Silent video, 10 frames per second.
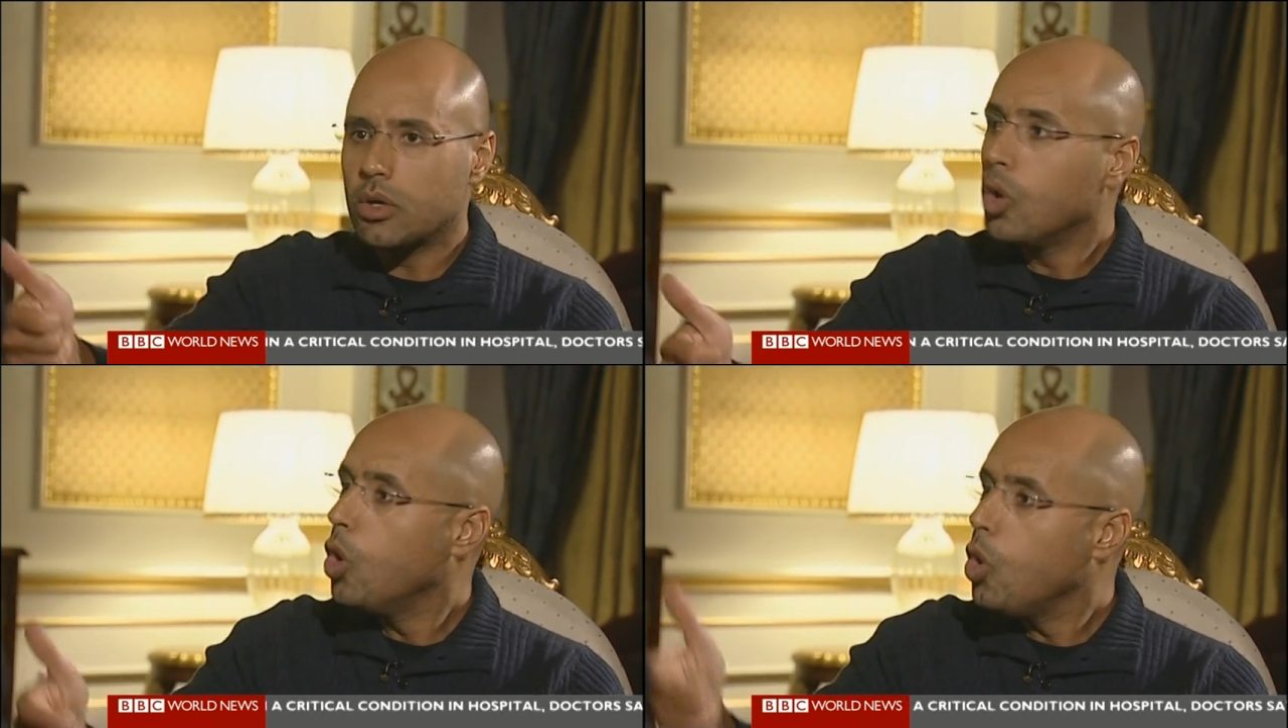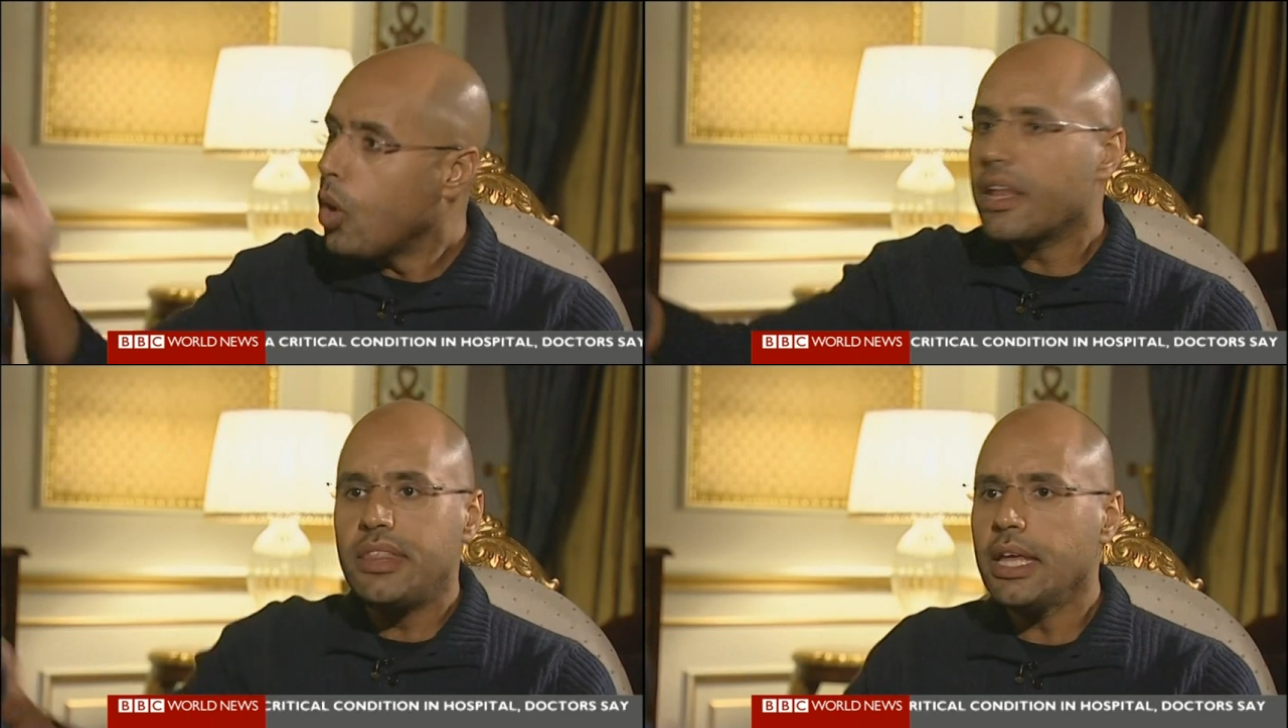Who are
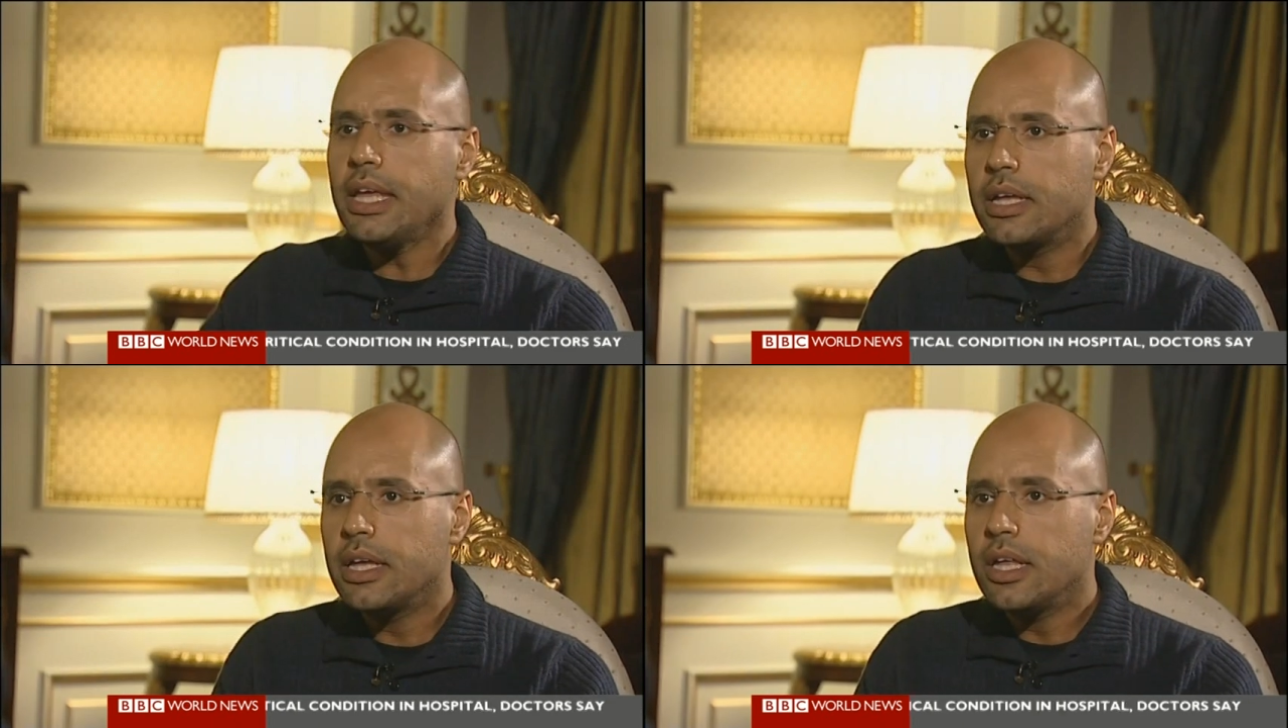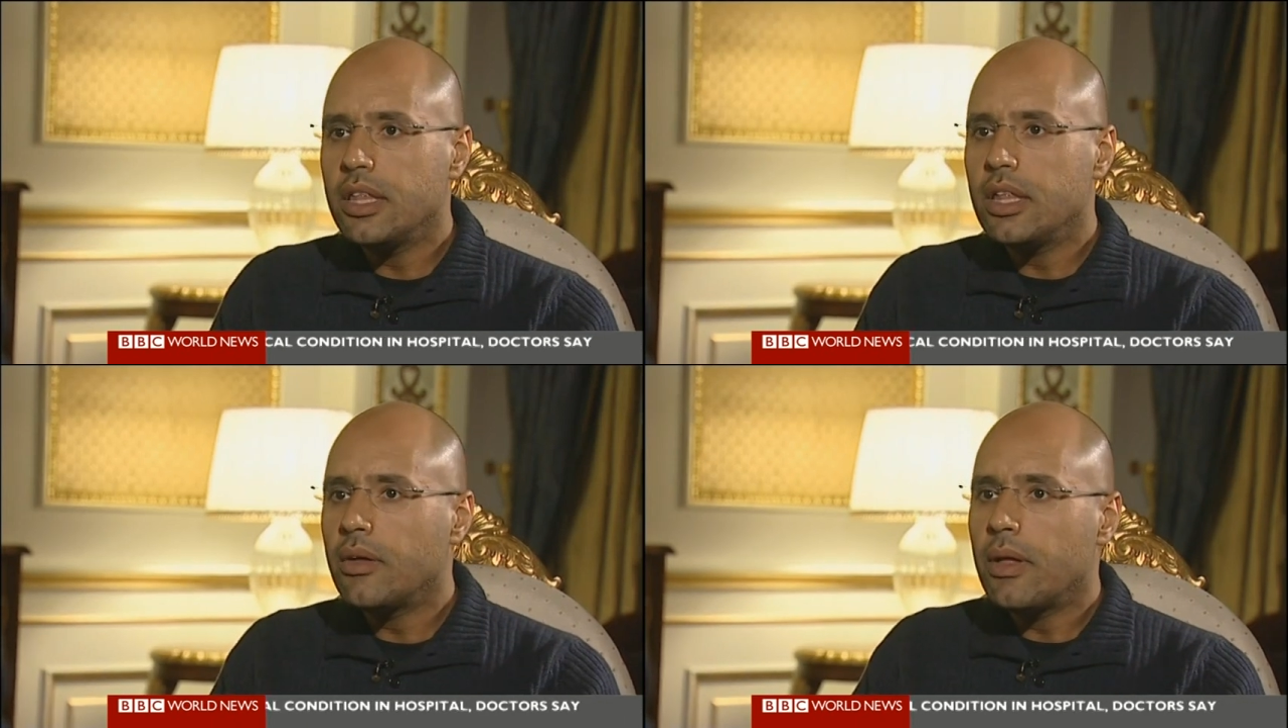they?
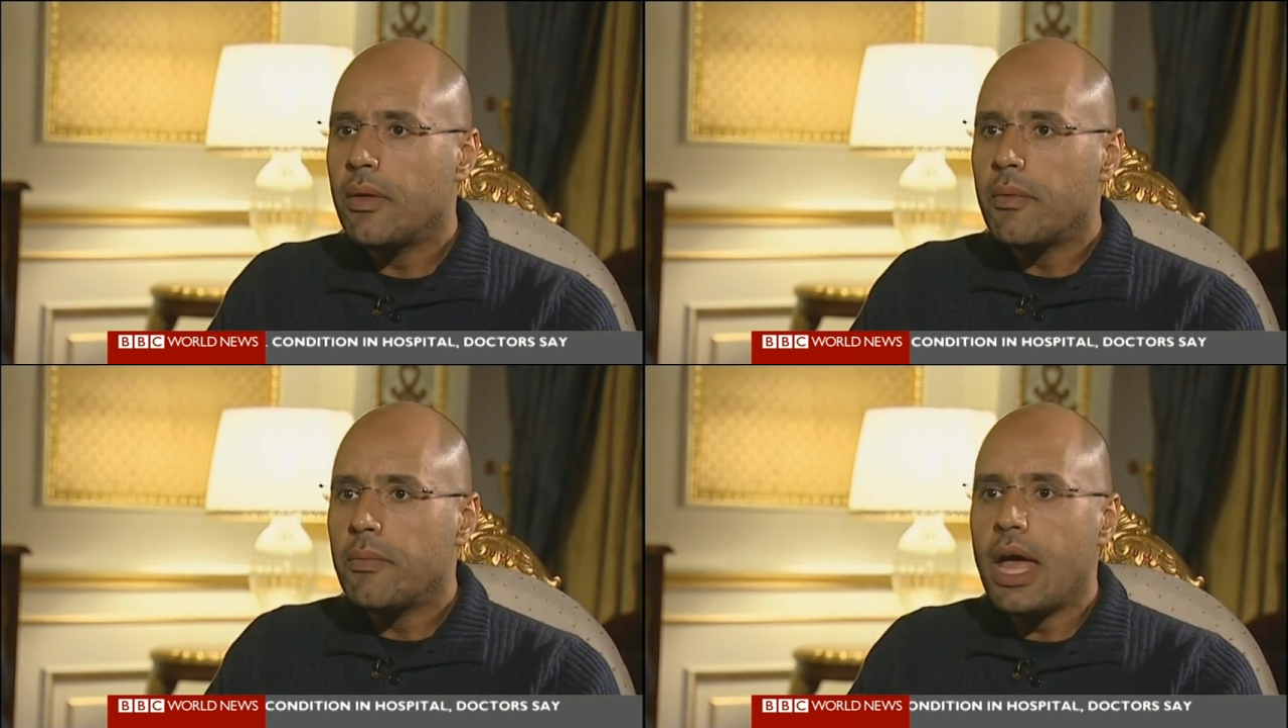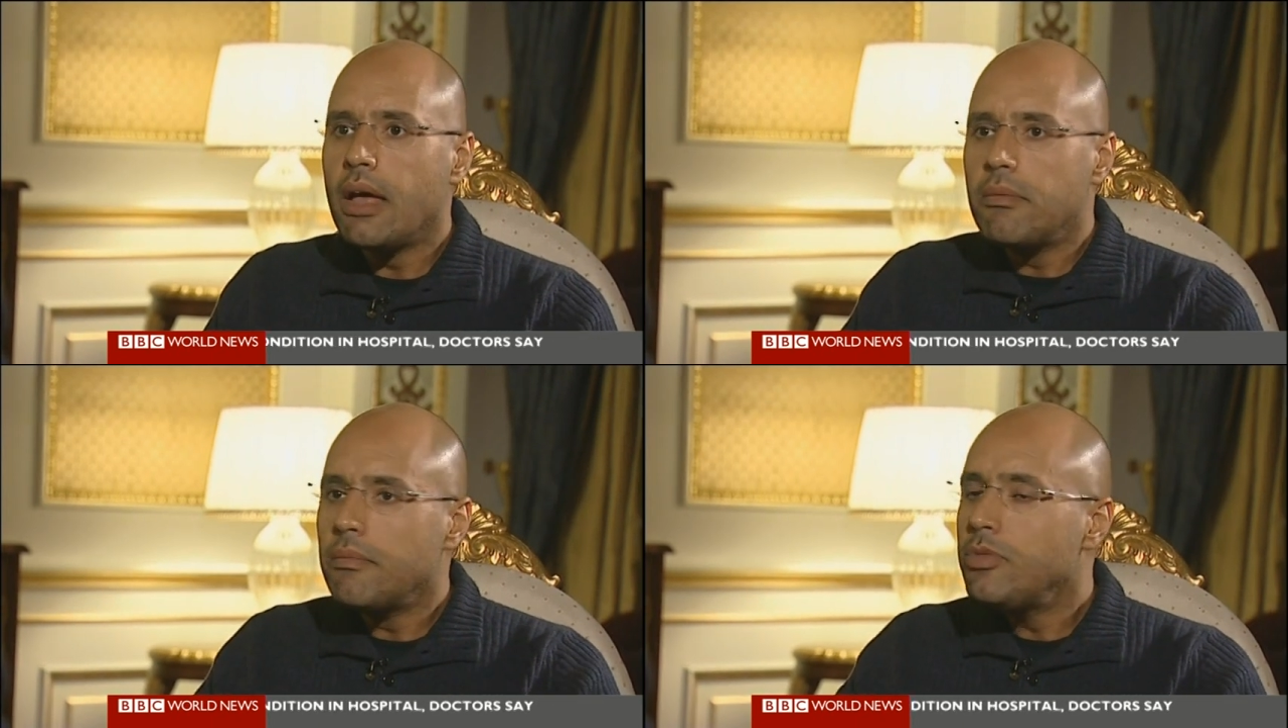
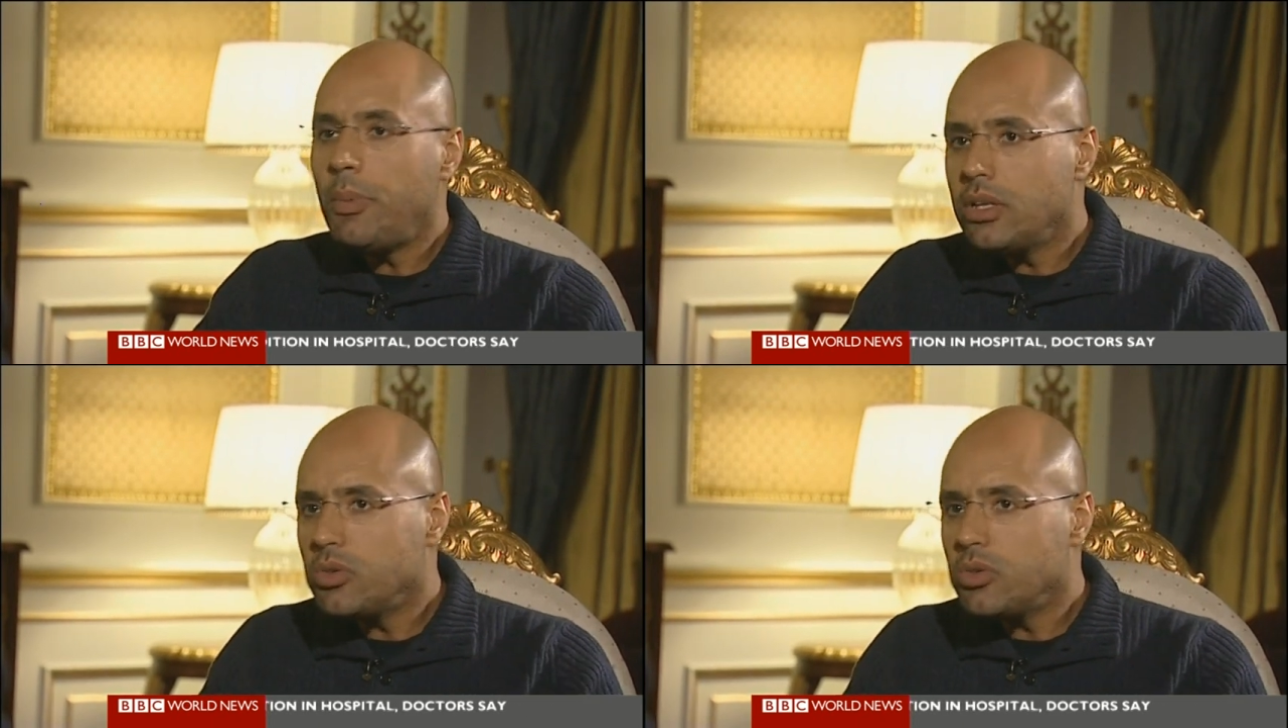Nobody knows